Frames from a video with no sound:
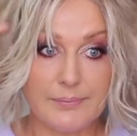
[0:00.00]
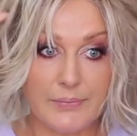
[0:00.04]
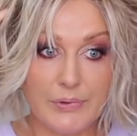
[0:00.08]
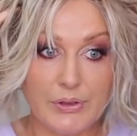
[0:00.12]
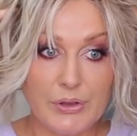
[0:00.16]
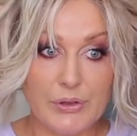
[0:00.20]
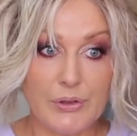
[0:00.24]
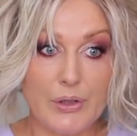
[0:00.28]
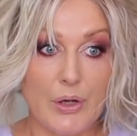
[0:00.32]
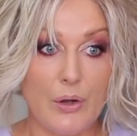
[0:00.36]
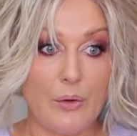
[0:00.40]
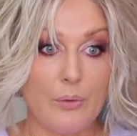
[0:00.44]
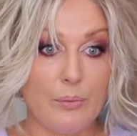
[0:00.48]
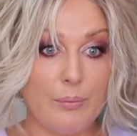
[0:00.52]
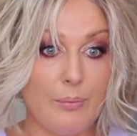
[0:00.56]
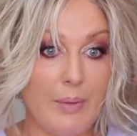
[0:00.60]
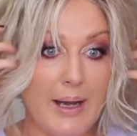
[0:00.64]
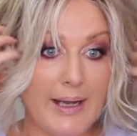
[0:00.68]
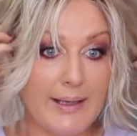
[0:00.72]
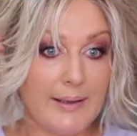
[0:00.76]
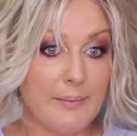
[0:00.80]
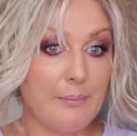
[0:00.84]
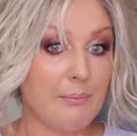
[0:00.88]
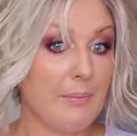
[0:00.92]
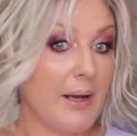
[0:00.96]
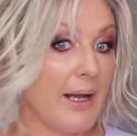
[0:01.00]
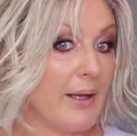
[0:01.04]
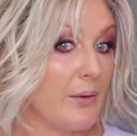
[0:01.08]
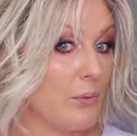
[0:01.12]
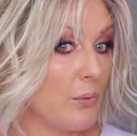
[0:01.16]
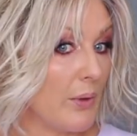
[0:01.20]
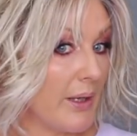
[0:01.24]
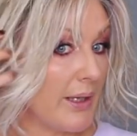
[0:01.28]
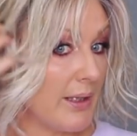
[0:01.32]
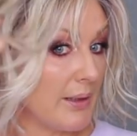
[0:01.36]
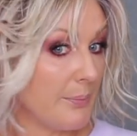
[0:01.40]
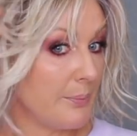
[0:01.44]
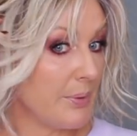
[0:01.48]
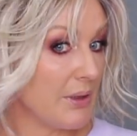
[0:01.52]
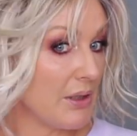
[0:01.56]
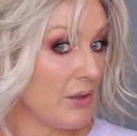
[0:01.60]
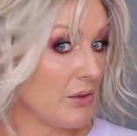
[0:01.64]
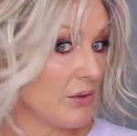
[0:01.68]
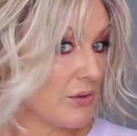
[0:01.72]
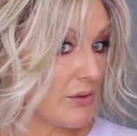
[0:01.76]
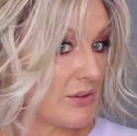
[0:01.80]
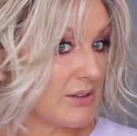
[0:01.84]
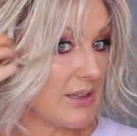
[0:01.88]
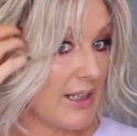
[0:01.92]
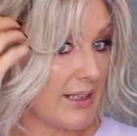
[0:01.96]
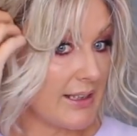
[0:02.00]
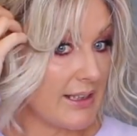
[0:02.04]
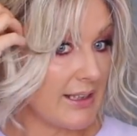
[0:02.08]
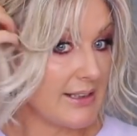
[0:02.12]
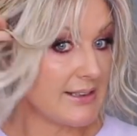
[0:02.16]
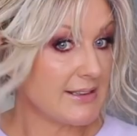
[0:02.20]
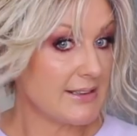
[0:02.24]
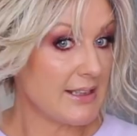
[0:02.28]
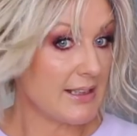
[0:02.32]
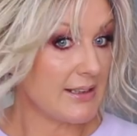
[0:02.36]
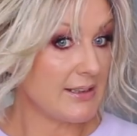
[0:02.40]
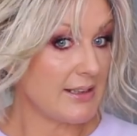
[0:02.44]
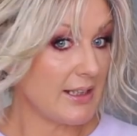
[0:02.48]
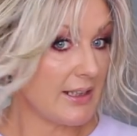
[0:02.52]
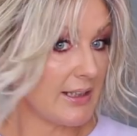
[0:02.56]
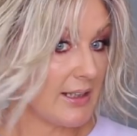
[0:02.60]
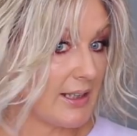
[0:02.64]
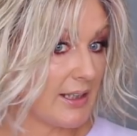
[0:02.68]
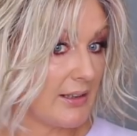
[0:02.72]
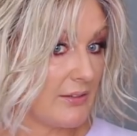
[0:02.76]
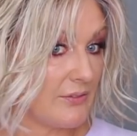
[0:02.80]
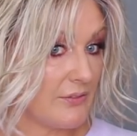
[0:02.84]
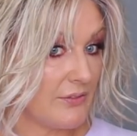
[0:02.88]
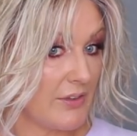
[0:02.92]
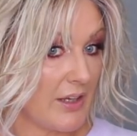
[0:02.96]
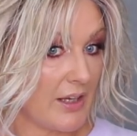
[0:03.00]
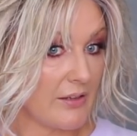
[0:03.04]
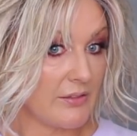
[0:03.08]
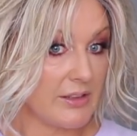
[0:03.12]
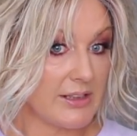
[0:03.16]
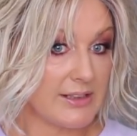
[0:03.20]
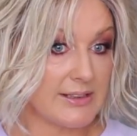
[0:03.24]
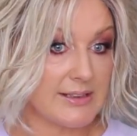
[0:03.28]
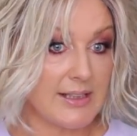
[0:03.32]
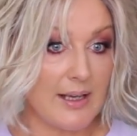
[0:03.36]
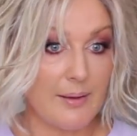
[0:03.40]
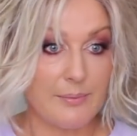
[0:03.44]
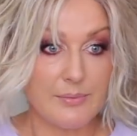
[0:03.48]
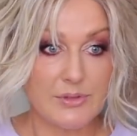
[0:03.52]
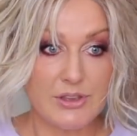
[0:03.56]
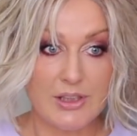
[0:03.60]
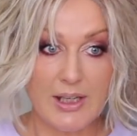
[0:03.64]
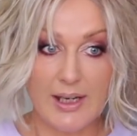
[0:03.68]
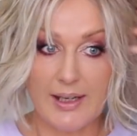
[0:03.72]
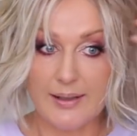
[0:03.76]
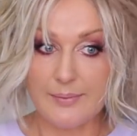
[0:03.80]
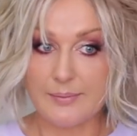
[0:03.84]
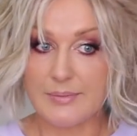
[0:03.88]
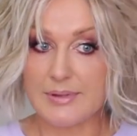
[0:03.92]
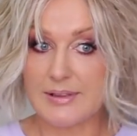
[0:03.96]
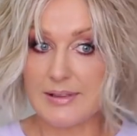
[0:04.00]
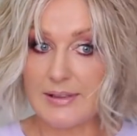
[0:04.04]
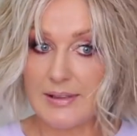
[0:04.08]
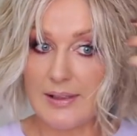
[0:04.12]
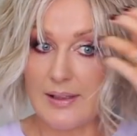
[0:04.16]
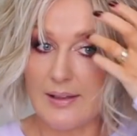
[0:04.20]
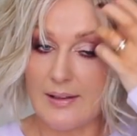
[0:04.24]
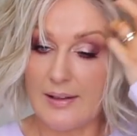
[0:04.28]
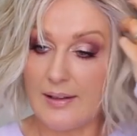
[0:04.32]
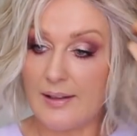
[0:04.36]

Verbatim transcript: you know, my, my wig, because like I said, they can vary sometimes.